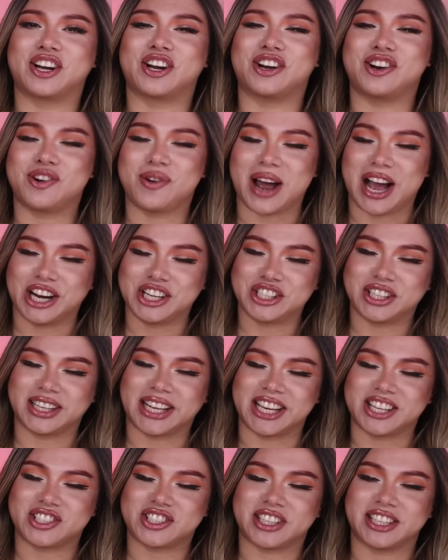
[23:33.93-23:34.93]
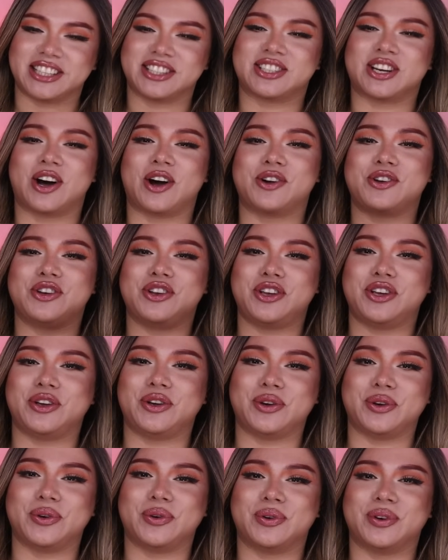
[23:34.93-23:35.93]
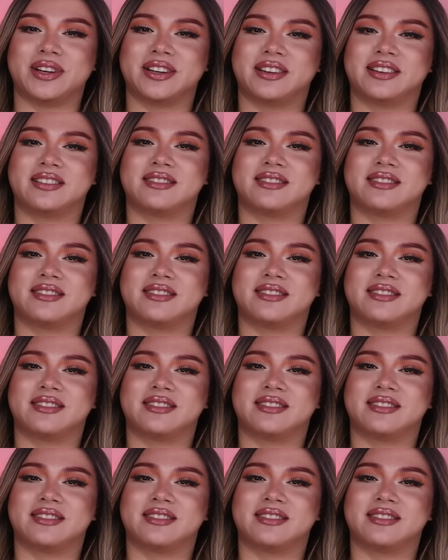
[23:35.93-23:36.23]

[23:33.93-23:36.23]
congratulations on you